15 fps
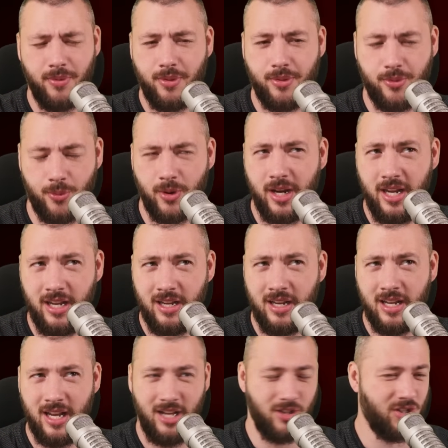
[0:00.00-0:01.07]
3.
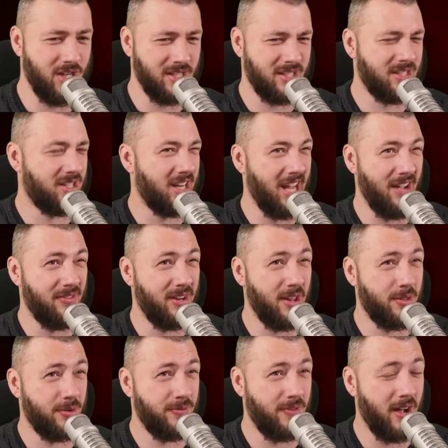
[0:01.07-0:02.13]
Chest is going to have
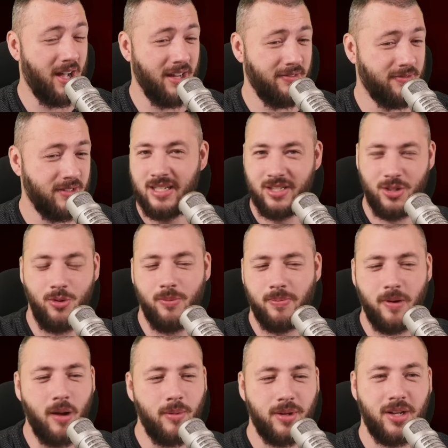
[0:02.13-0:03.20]
another 5. So you're
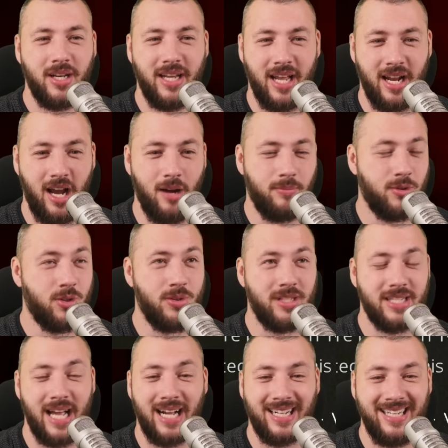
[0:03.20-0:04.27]
probably going to get up to
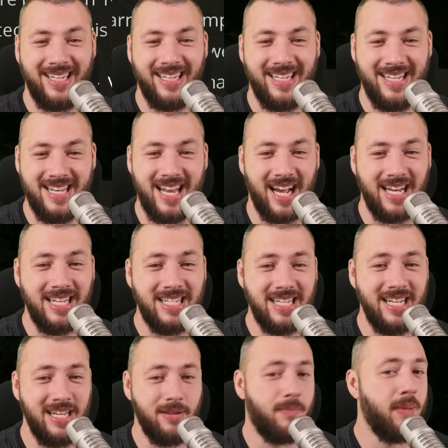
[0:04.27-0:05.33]
exactly
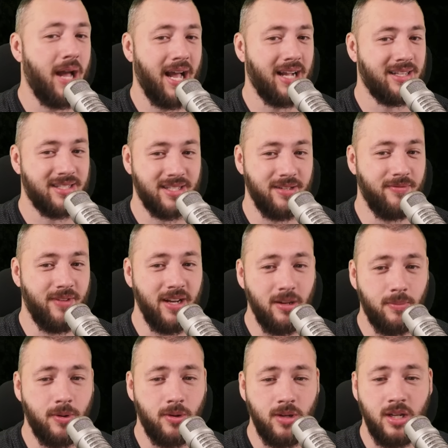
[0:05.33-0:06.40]
19 pacts
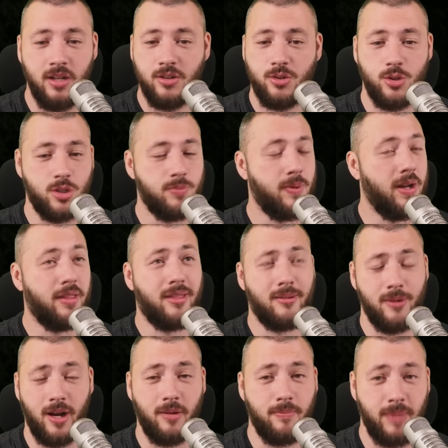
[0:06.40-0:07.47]
available to spread
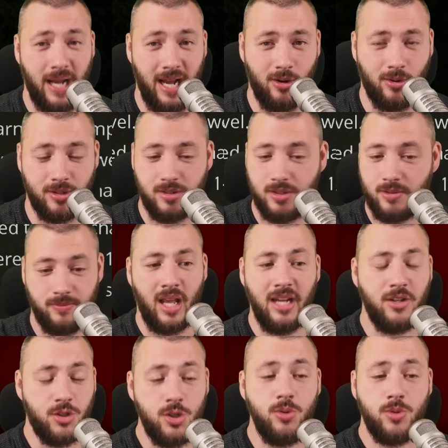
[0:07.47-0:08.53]
throughout powers.
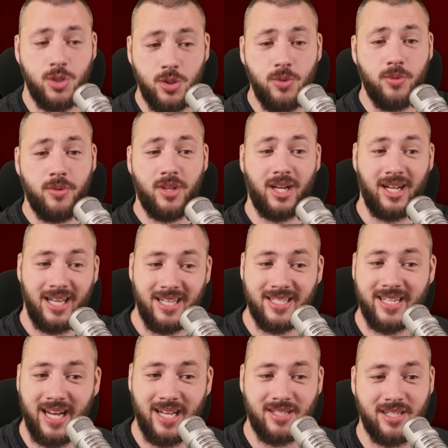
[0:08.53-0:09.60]
And due to the
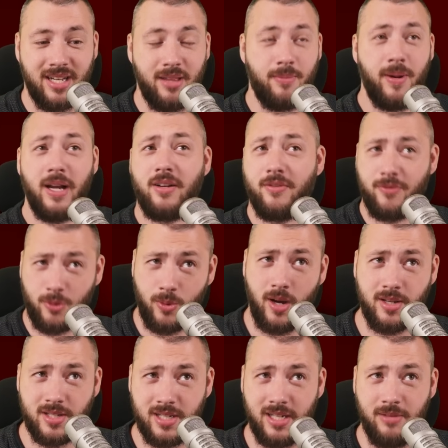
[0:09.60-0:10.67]
Cleansing Acid and the Pact of
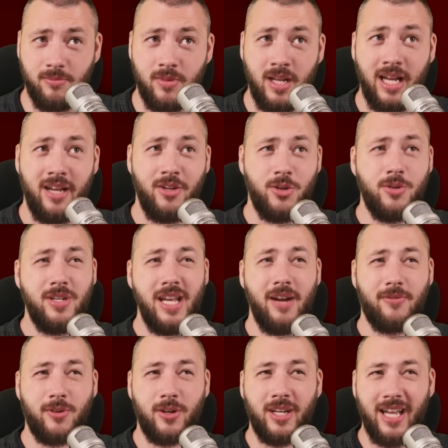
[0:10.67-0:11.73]
Ferocity, you're
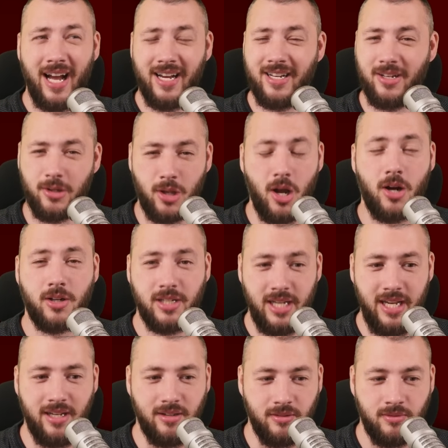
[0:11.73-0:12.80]
never kind of locked
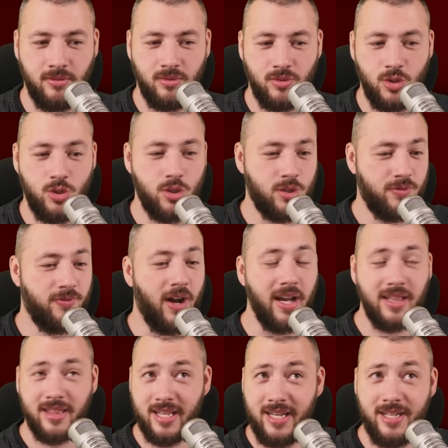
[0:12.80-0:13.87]
in. You just
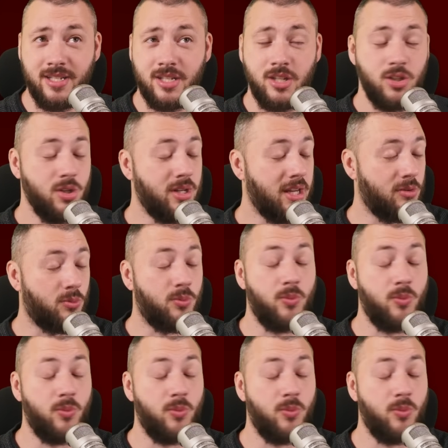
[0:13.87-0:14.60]
find these, you can